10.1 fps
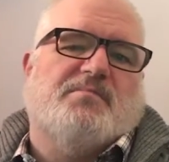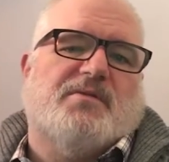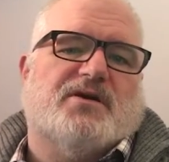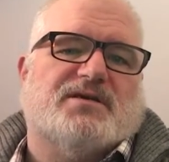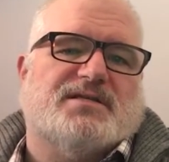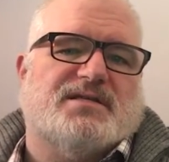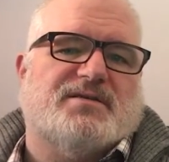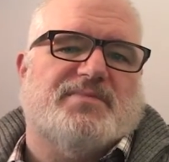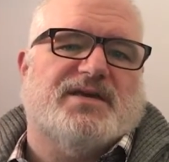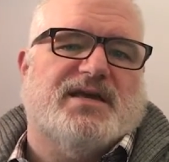Mark
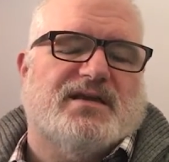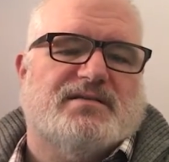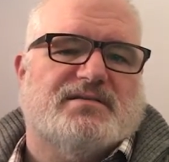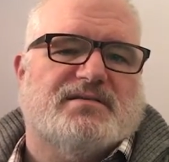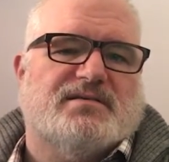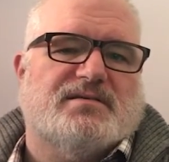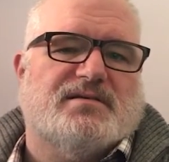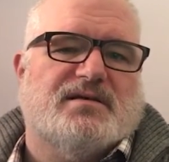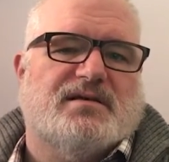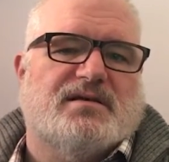says it
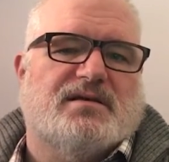begins